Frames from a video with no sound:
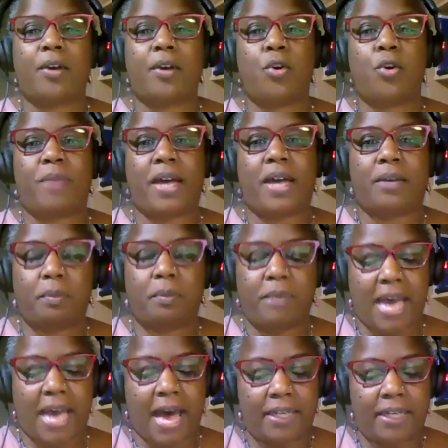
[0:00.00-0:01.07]
I hope that will
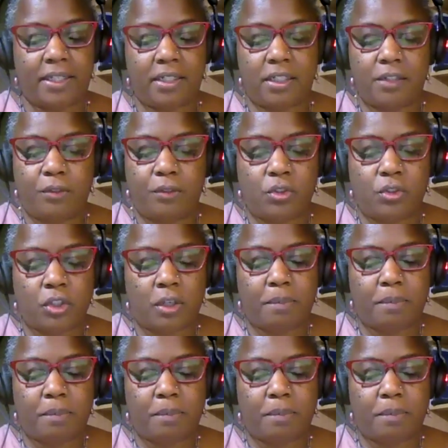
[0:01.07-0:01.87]
be added in the future.